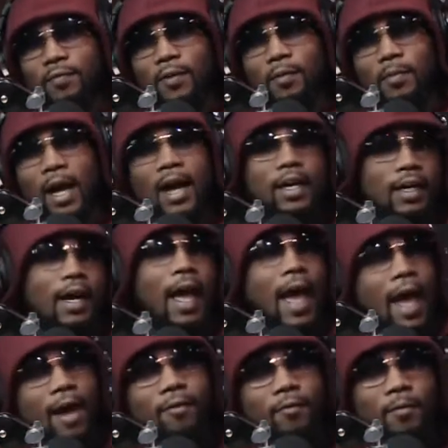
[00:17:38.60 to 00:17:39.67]
me? I could
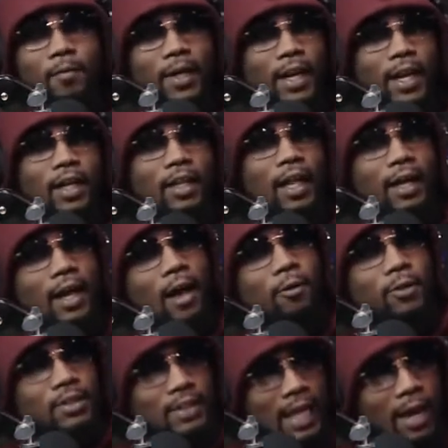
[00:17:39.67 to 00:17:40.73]
have them. It ain't like I
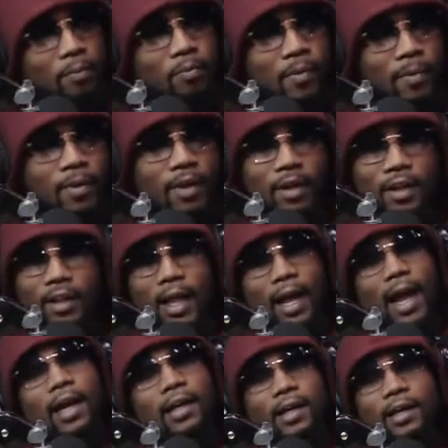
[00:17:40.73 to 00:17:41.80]
was that, like,
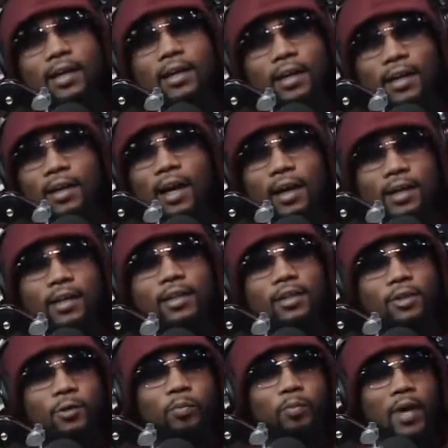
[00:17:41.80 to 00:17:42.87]
I couldn't
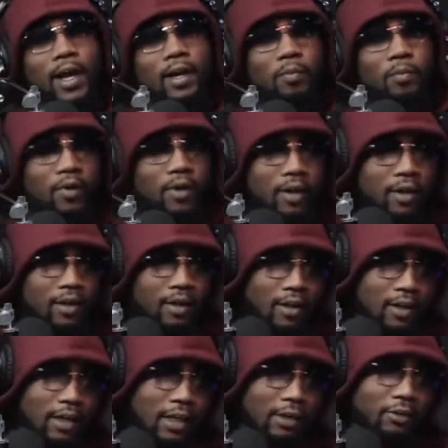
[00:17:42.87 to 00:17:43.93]
do better, but
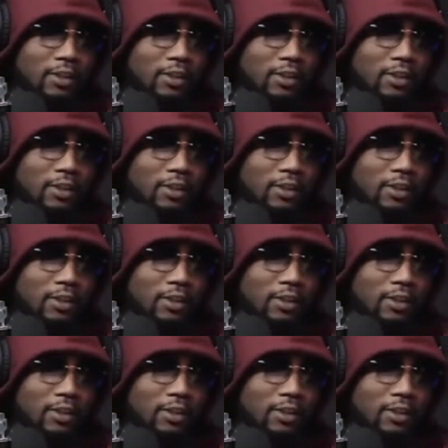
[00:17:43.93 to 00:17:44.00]
it was